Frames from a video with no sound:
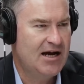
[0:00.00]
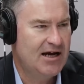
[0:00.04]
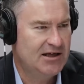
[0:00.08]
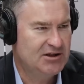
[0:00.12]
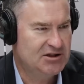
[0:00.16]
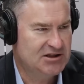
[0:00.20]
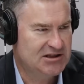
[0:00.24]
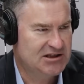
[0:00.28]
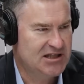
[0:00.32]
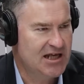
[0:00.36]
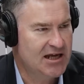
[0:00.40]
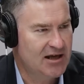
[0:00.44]

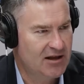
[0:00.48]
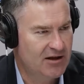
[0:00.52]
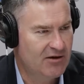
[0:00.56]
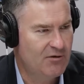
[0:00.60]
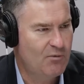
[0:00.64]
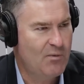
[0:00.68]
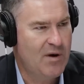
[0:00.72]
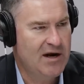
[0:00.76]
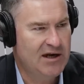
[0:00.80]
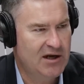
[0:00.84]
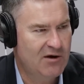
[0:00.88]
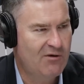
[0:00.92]
I just think
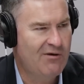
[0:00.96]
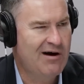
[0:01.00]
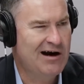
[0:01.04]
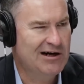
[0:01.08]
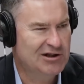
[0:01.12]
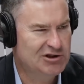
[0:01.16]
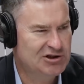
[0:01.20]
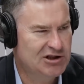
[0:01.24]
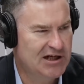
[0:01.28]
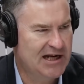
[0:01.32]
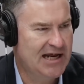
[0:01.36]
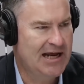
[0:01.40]
that when you're
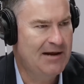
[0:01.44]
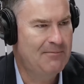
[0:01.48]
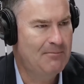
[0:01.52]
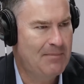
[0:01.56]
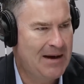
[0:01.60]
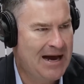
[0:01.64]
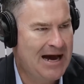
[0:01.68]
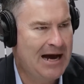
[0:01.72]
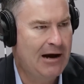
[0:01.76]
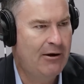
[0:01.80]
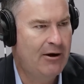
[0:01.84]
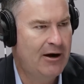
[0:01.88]
actually
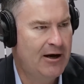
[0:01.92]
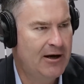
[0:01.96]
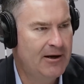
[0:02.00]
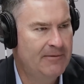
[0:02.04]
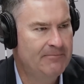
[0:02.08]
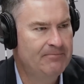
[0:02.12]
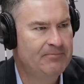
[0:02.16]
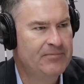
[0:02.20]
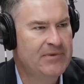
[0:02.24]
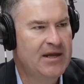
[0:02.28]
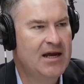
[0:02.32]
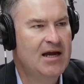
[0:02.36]
in
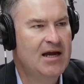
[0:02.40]
power,